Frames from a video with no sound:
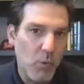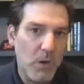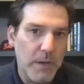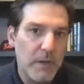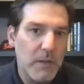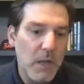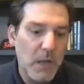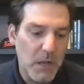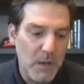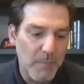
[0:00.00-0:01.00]
one.
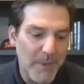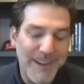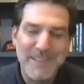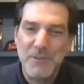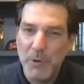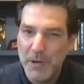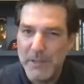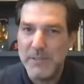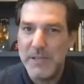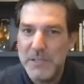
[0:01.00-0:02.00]
And as an
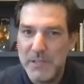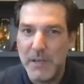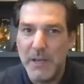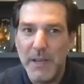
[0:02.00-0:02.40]
organization,